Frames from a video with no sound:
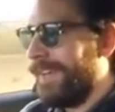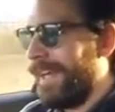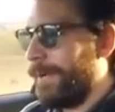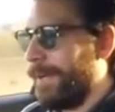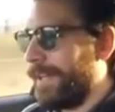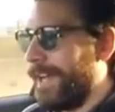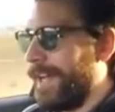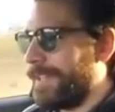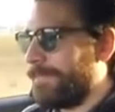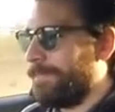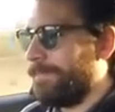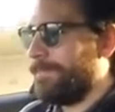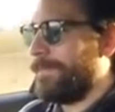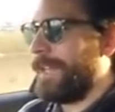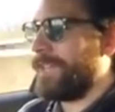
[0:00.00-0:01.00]
anyway, guys,
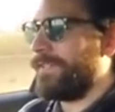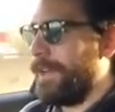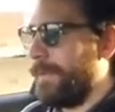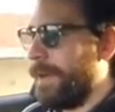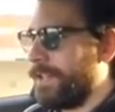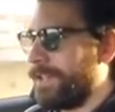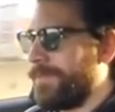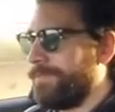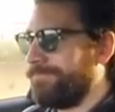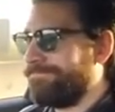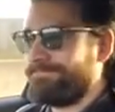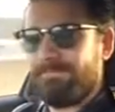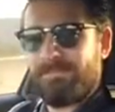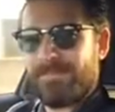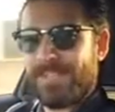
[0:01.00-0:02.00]
thanks very much.
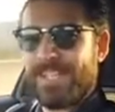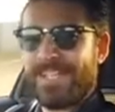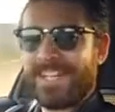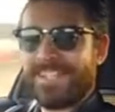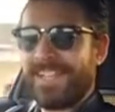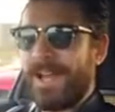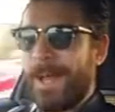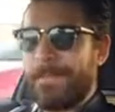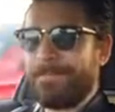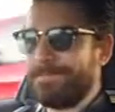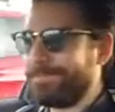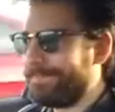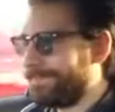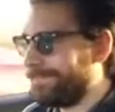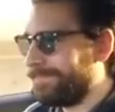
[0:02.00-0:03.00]
See you next time.